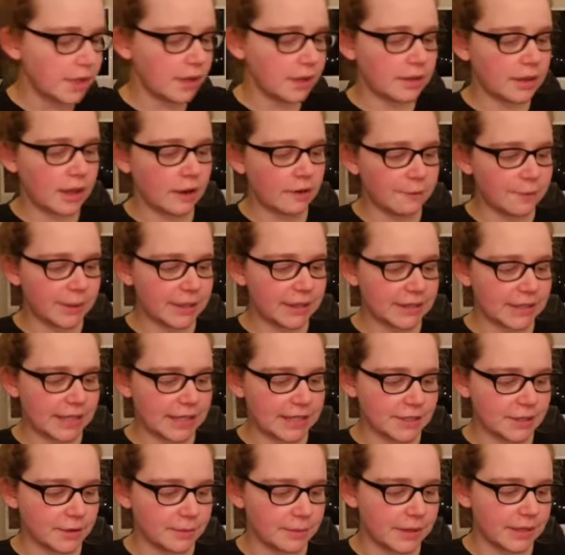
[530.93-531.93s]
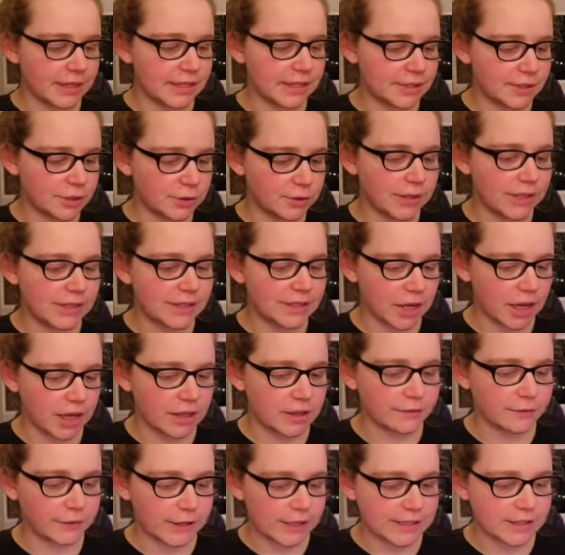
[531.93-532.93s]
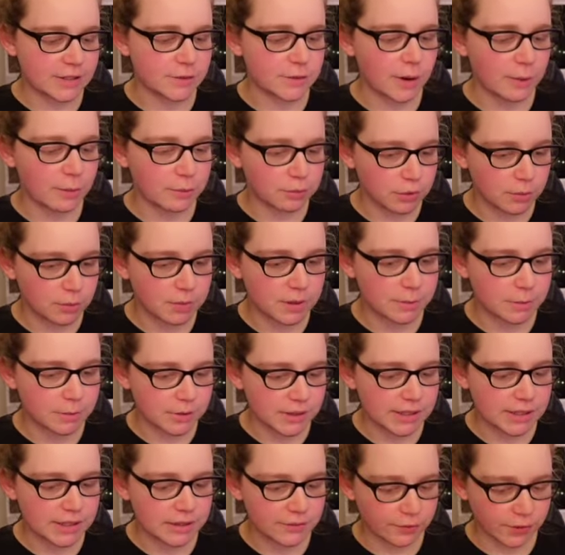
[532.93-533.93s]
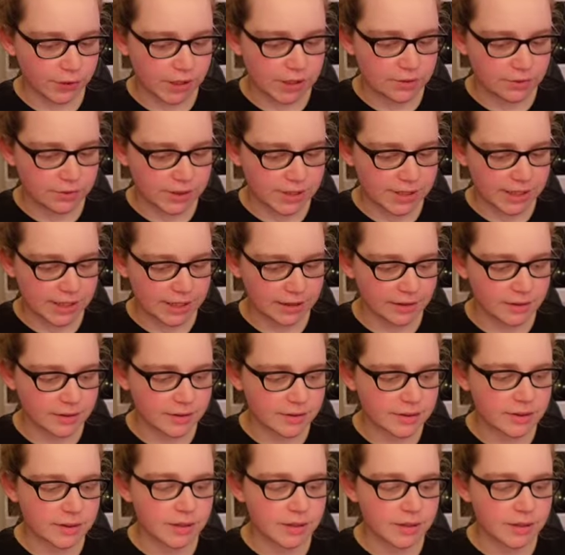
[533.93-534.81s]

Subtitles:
Now I've picked these up, and these do need to go in the freezer, so I'll probably put these in the freezer in a second.